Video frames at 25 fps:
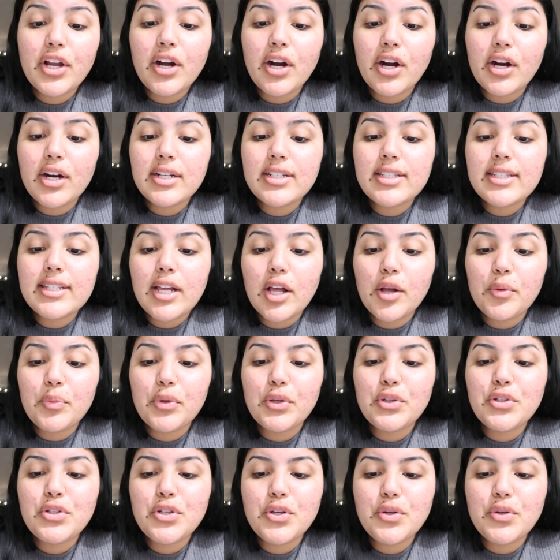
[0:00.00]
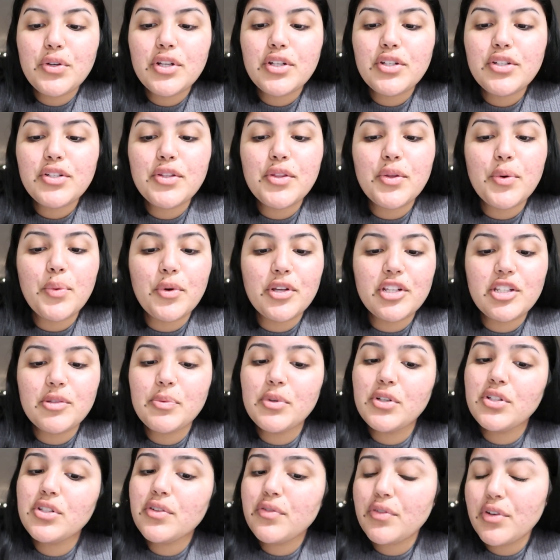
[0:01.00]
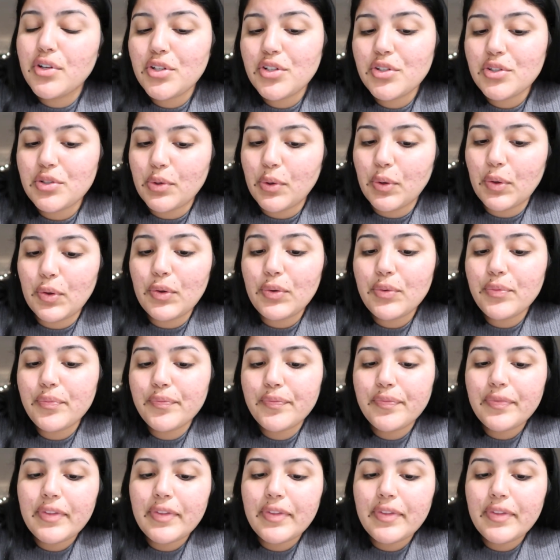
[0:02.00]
cards help you tune into the whispers of your soul.